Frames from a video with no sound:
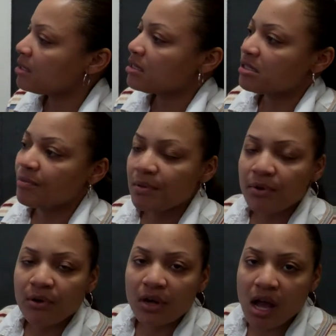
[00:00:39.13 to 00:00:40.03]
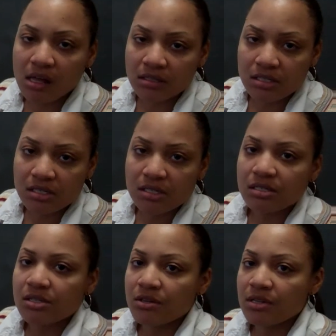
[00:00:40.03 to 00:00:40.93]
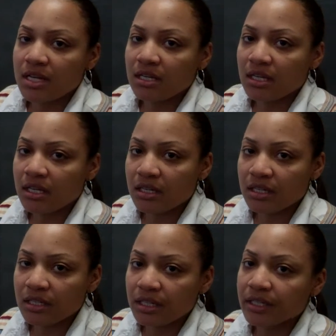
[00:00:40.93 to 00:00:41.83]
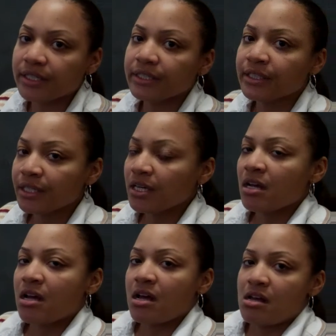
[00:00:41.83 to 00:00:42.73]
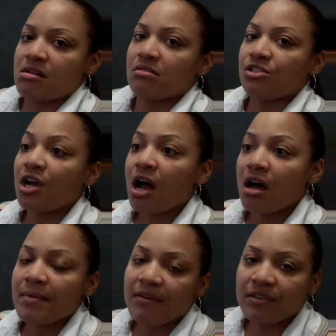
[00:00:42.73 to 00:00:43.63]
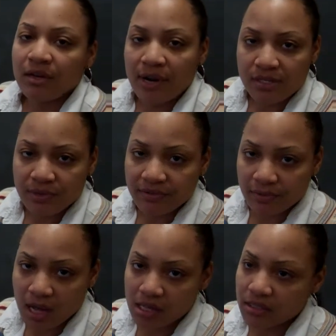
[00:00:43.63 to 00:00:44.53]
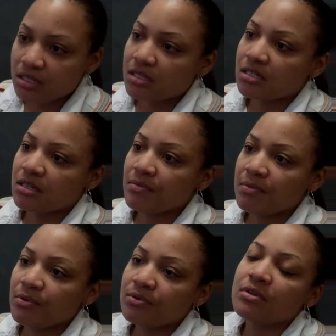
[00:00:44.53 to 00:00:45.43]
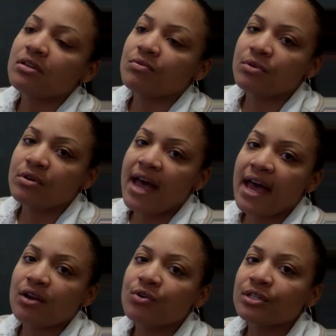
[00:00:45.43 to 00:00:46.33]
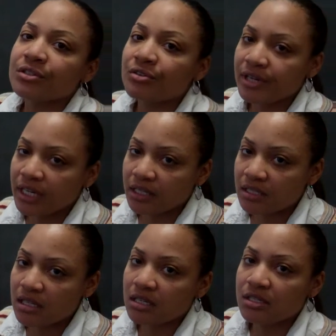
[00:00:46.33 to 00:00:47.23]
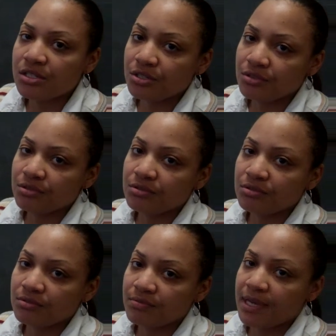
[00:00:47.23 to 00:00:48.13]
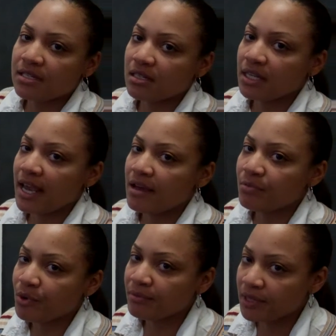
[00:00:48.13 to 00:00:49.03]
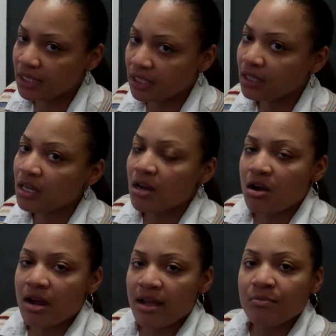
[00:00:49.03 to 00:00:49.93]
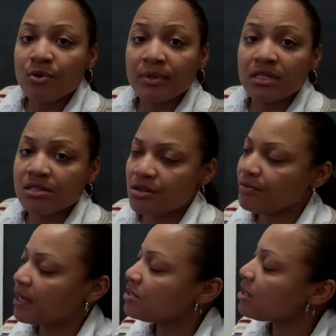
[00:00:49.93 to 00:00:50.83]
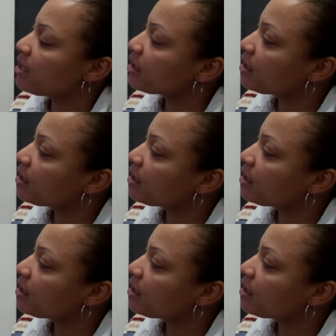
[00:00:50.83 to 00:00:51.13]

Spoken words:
Some people go to college so they can get a good job after they graduate from college. Some people will add on degrees to basically add more money or add more money to their paycheck.